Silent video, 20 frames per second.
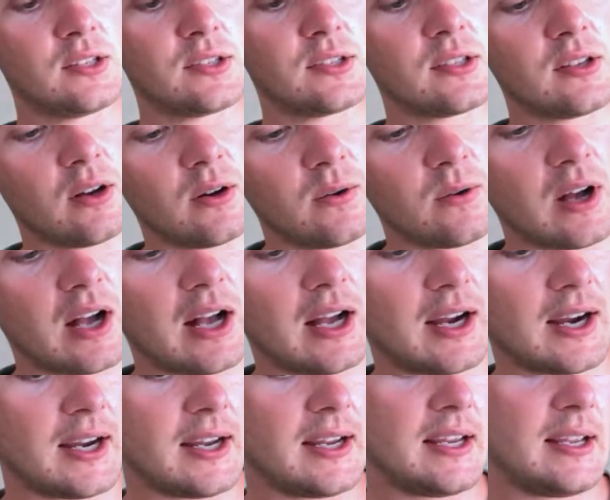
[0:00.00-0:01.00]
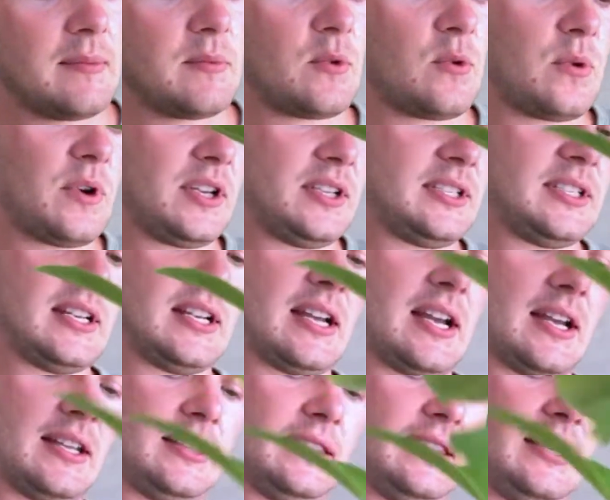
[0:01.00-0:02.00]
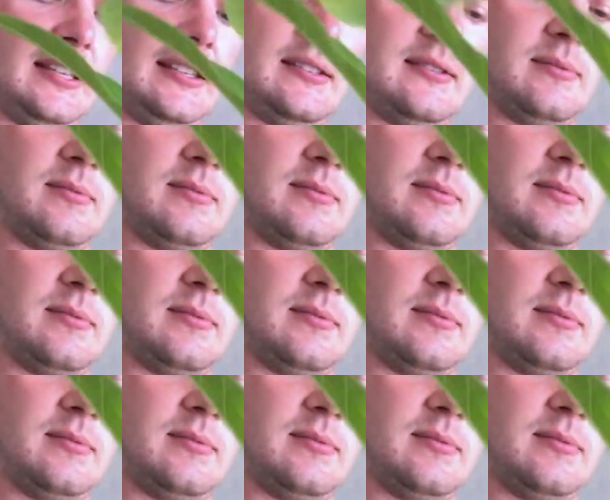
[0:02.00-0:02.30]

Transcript: So I am going to cut this